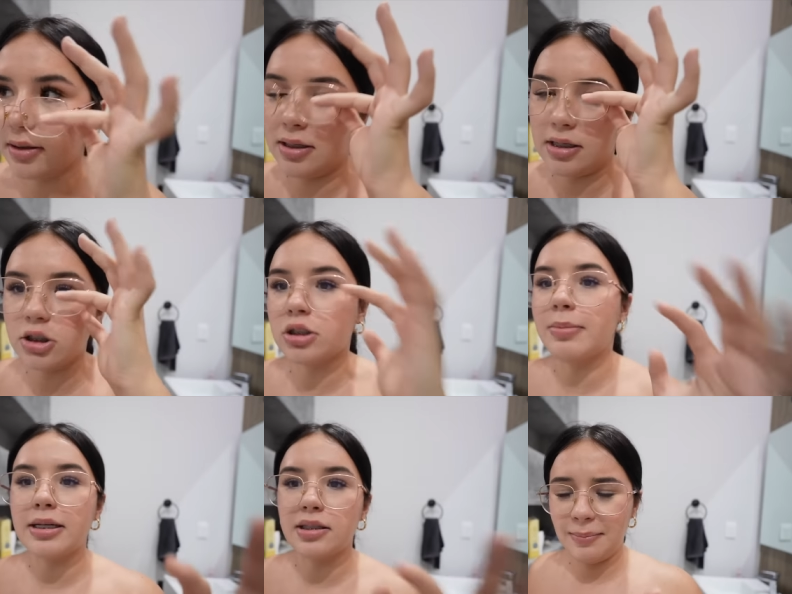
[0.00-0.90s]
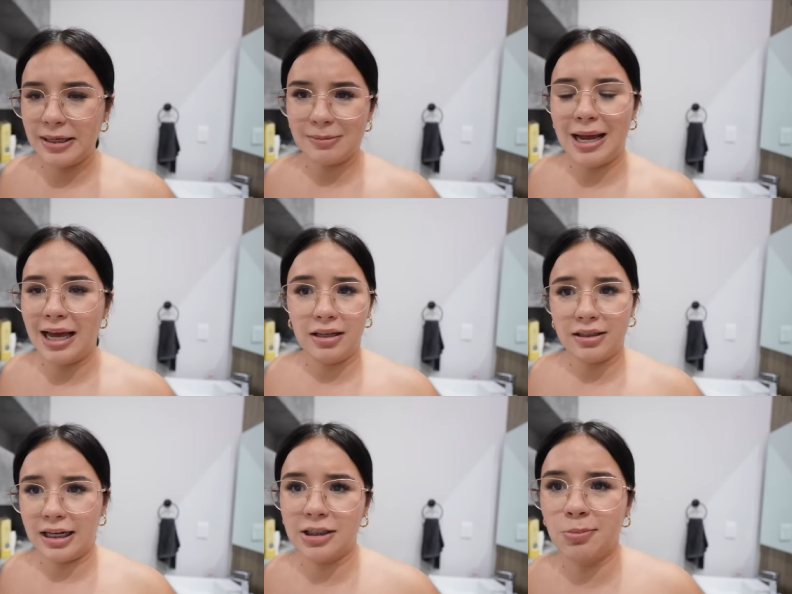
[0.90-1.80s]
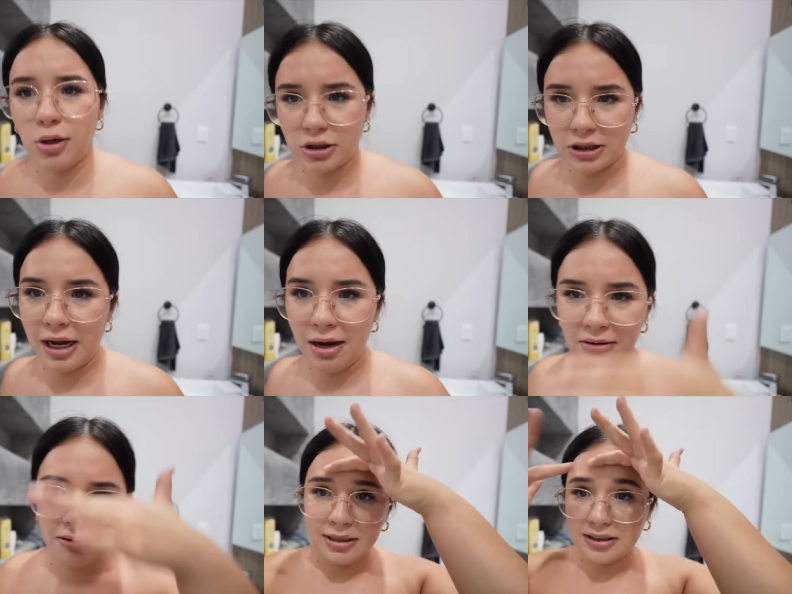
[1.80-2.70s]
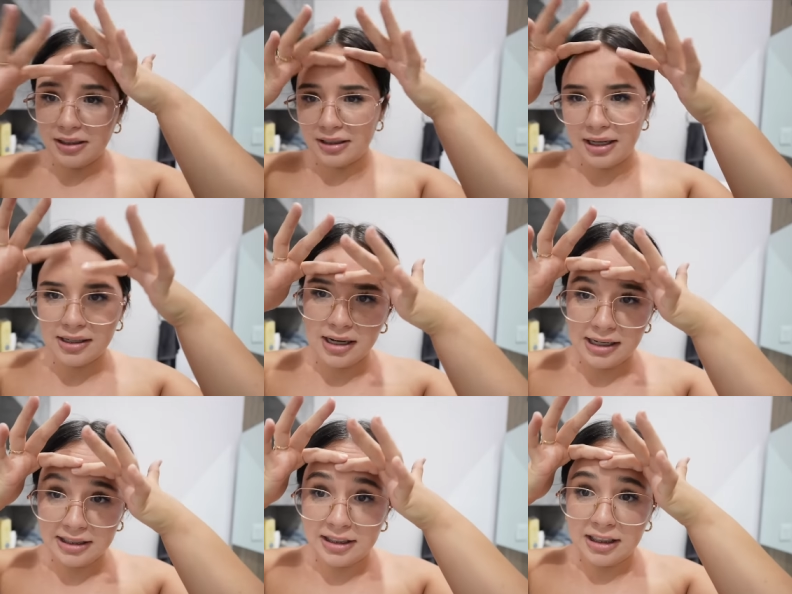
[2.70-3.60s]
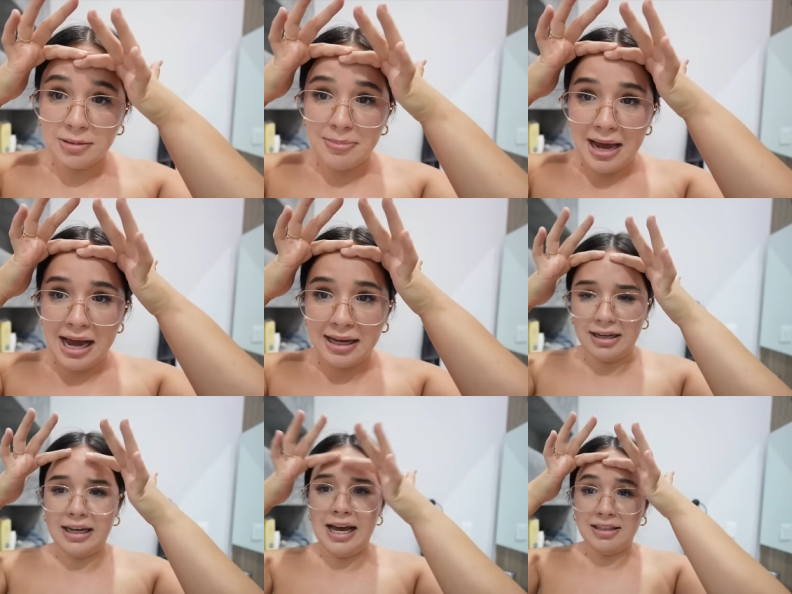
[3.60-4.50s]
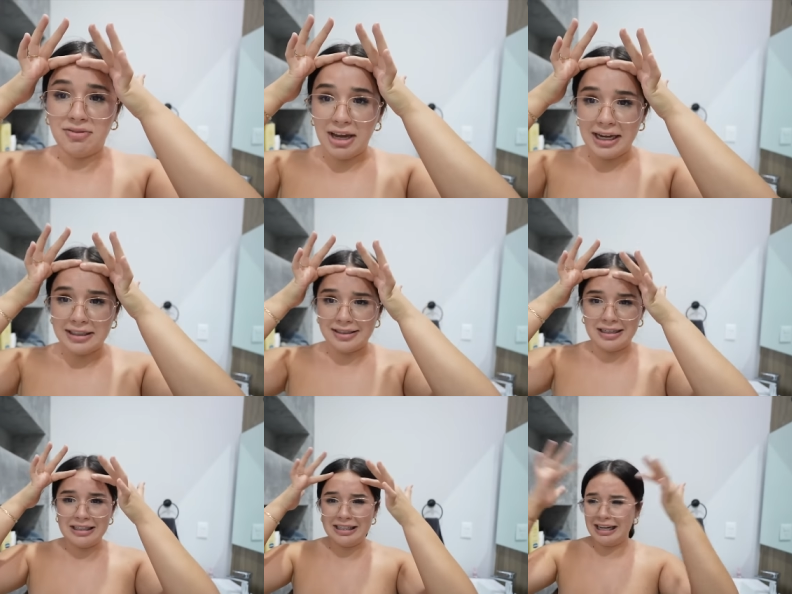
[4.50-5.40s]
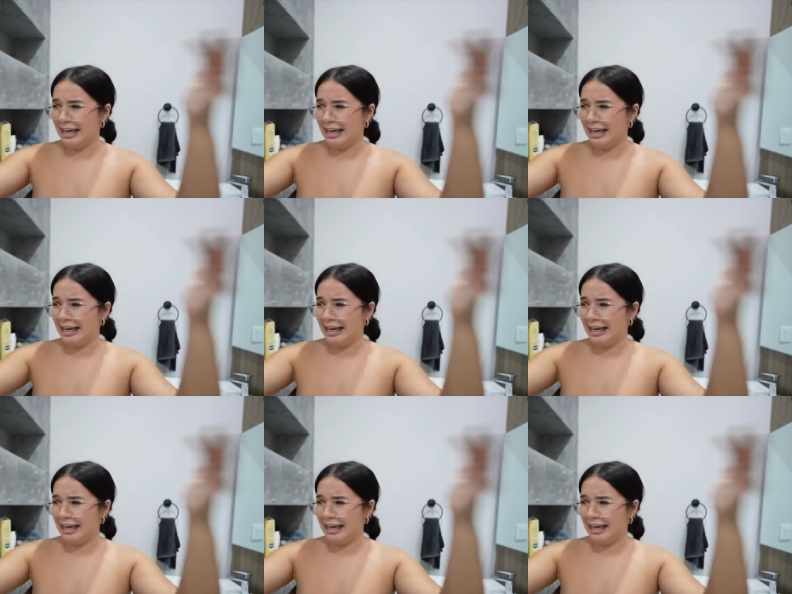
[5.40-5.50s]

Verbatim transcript: It, it's just a mess. It makes my head look like it's bulging out. It makes it look like it got a six pack, like it has veins and shit.